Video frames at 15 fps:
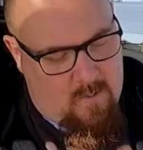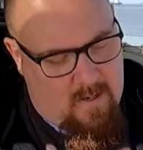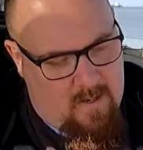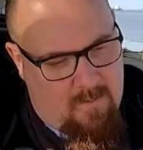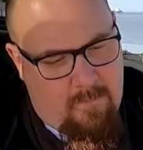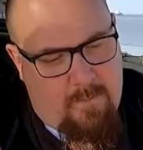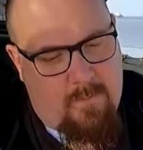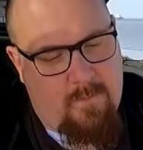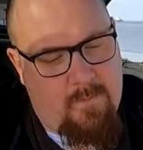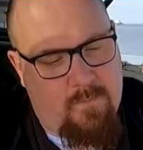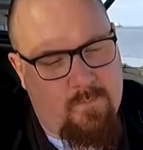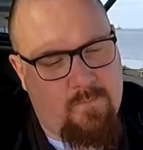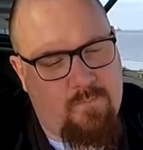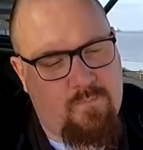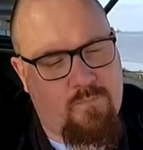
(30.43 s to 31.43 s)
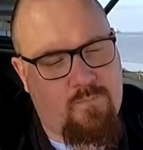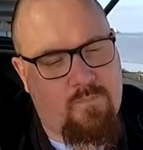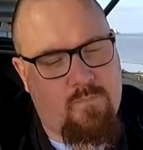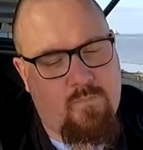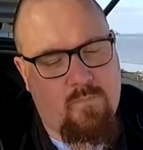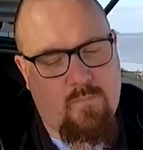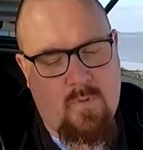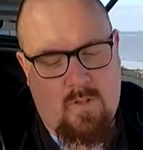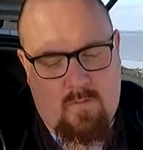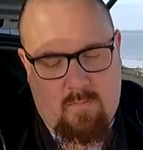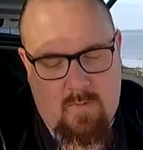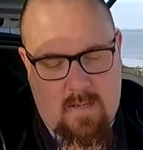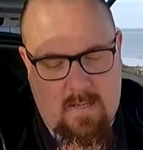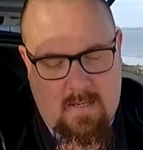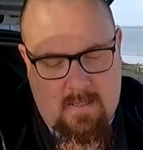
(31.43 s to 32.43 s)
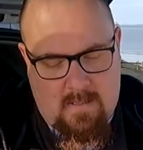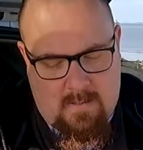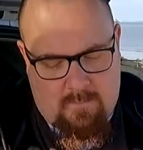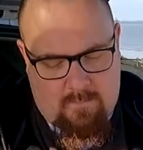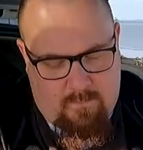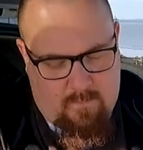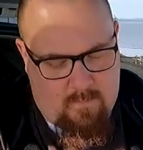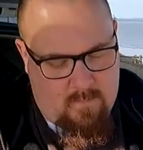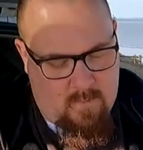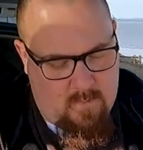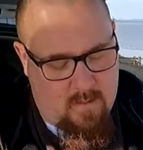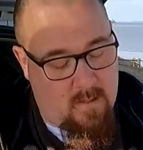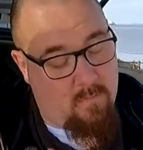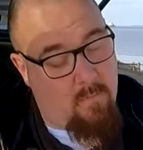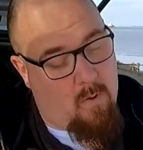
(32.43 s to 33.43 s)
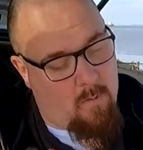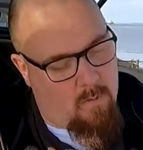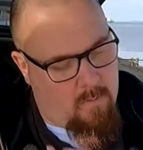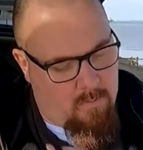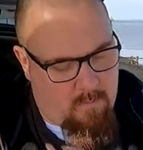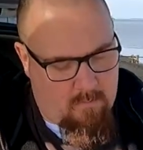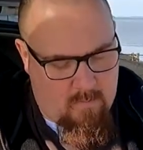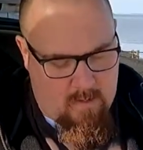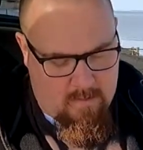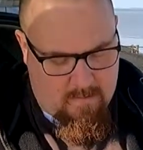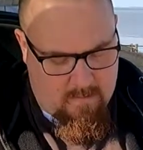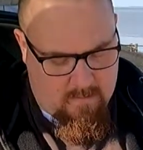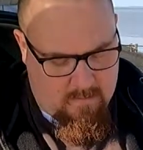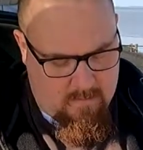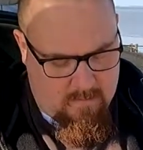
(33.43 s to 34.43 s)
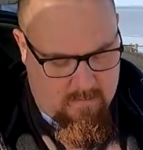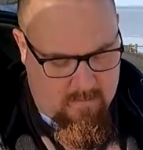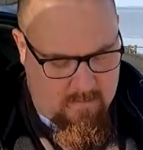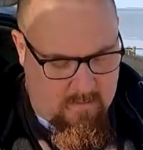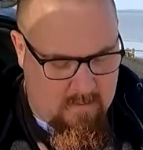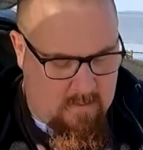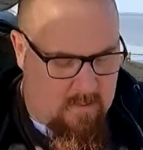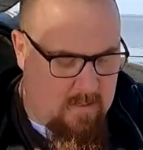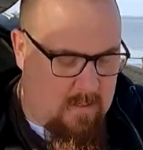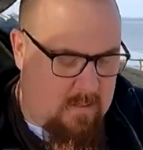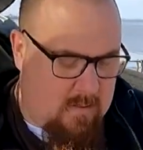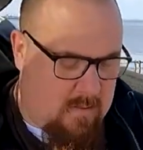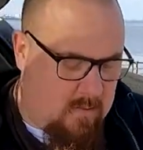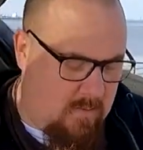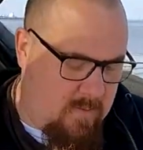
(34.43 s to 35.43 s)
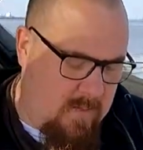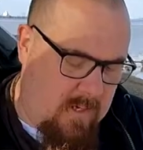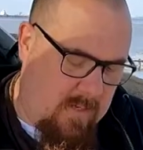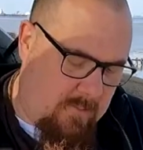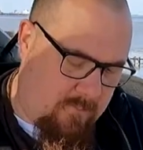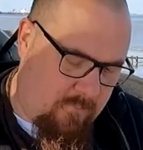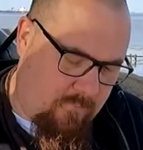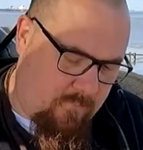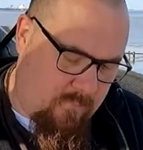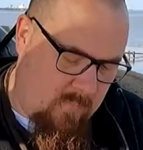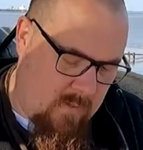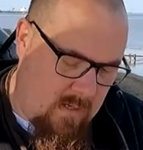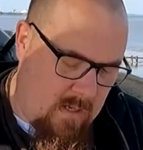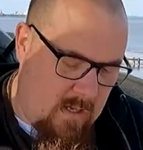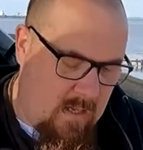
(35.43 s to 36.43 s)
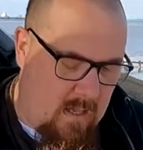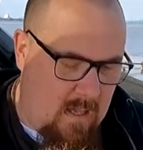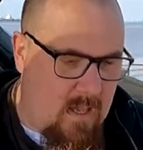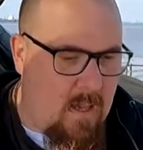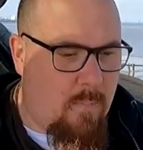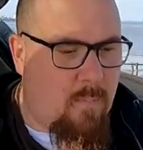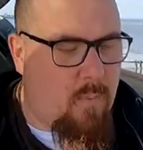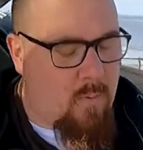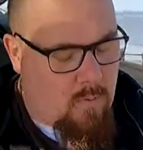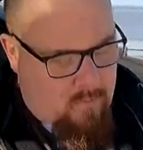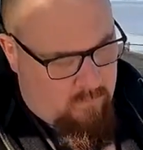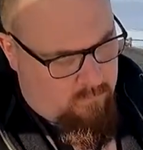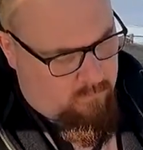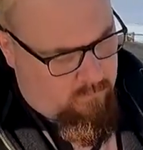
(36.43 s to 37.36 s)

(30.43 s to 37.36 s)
with this week, this month rather, on the April